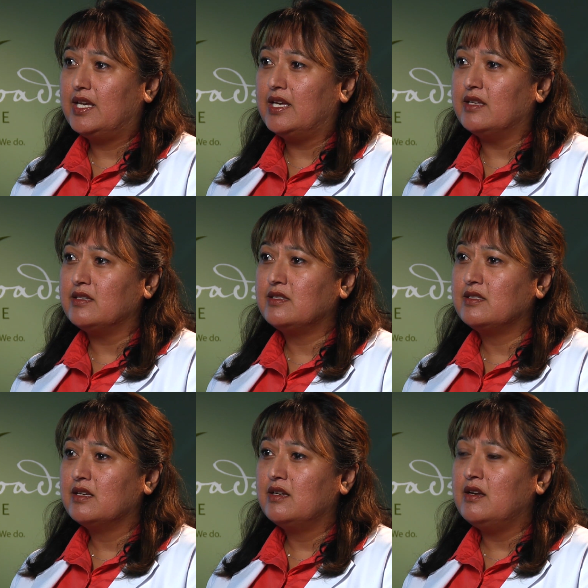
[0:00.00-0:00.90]
is
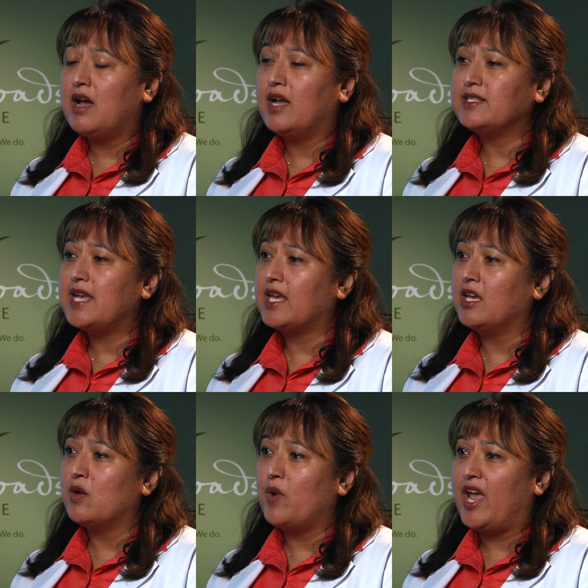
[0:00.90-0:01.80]
not
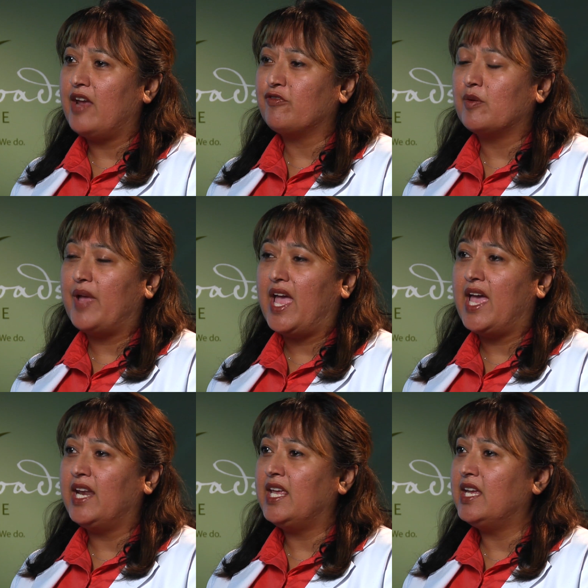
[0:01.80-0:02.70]
taking away from
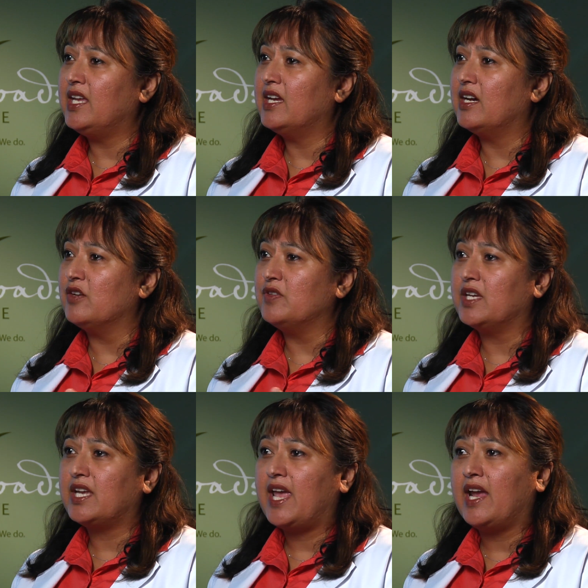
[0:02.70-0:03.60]
any of the
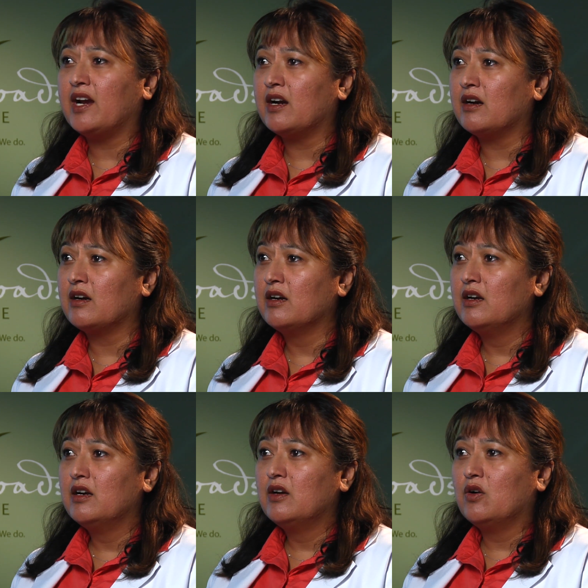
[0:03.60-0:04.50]
care
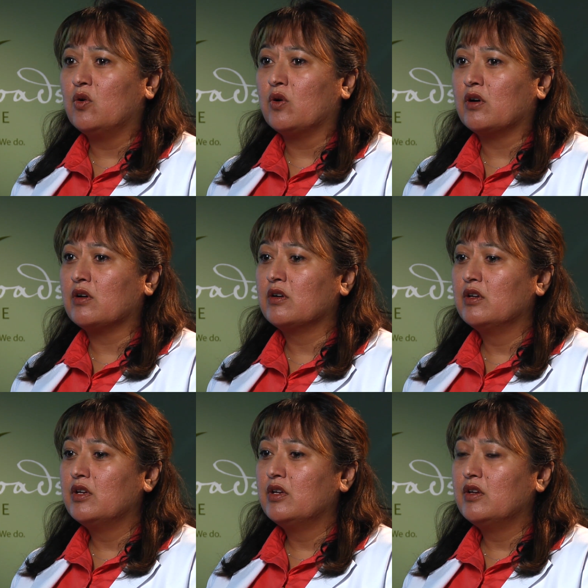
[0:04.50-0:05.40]
or
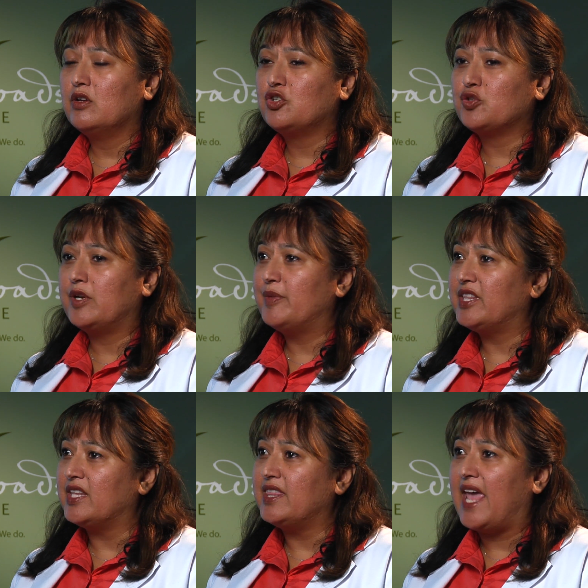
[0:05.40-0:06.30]

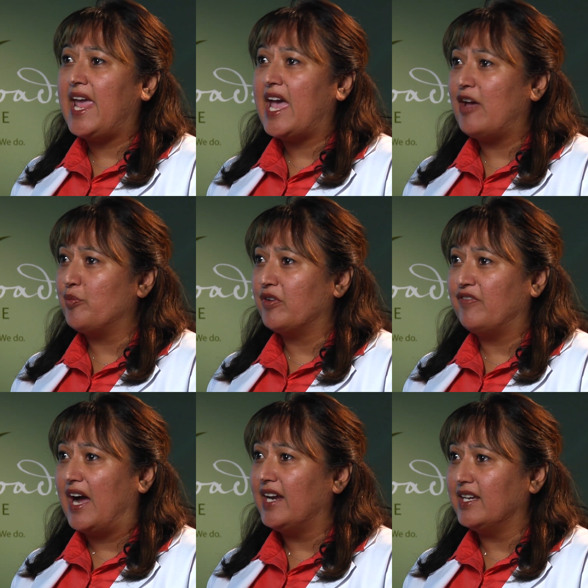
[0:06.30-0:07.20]
treatment that they have
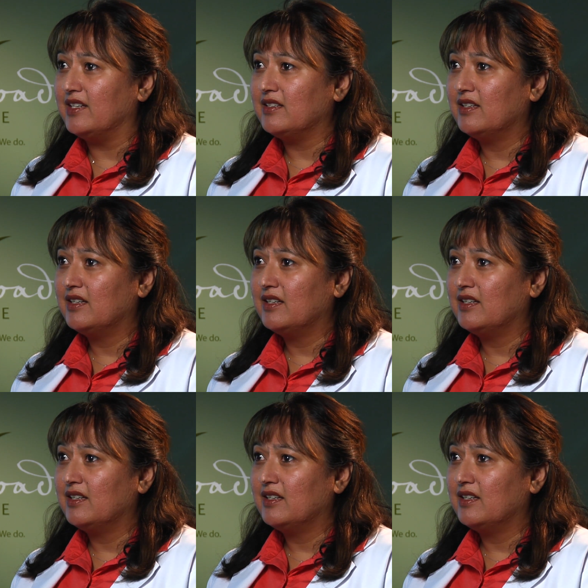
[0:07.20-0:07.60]
provided.